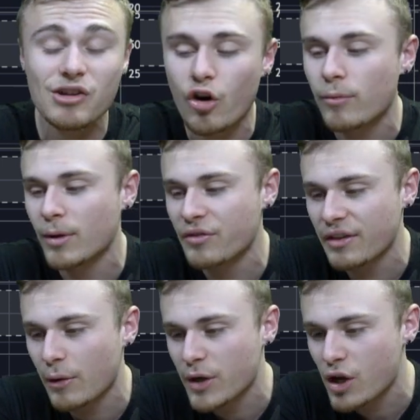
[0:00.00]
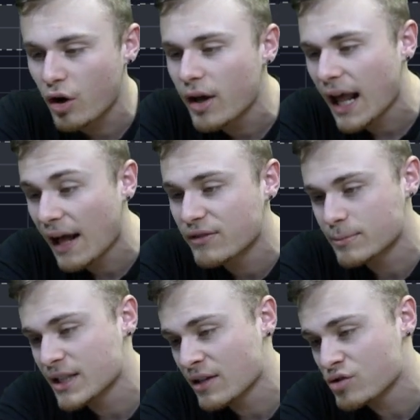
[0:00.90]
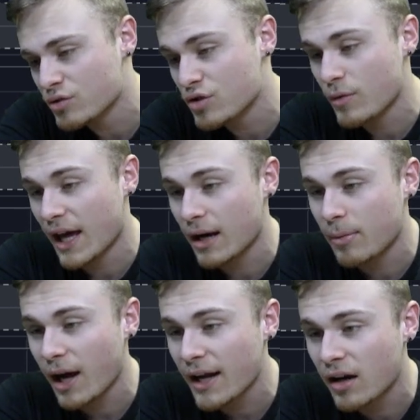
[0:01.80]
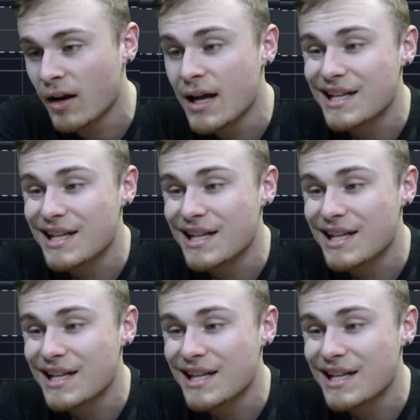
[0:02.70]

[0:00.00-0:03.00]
almost that we could have the potential to head up higher.